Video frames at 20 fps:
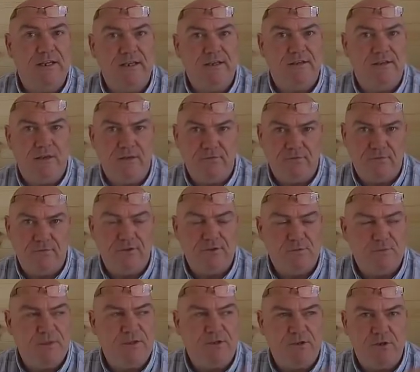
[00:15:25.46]
here yet. It's
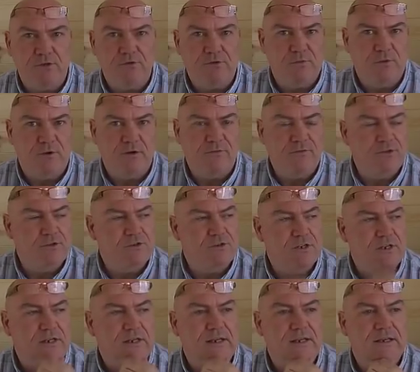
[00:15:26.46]
been used, but I haven't used
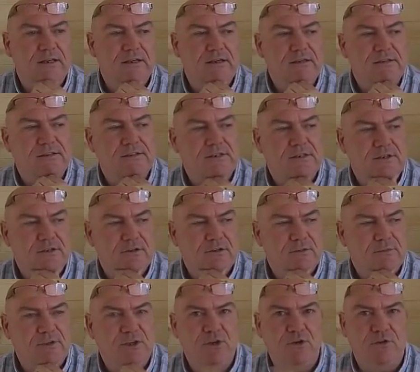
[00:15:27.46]
it in here yet. So I'm going
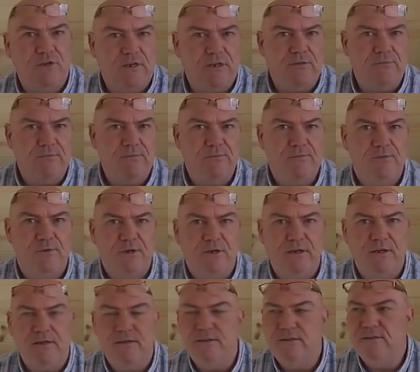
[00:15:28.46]
to be cooking with
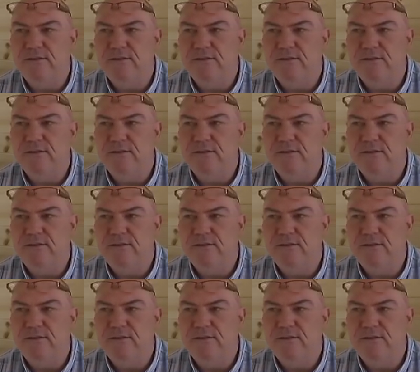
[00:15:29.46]
that.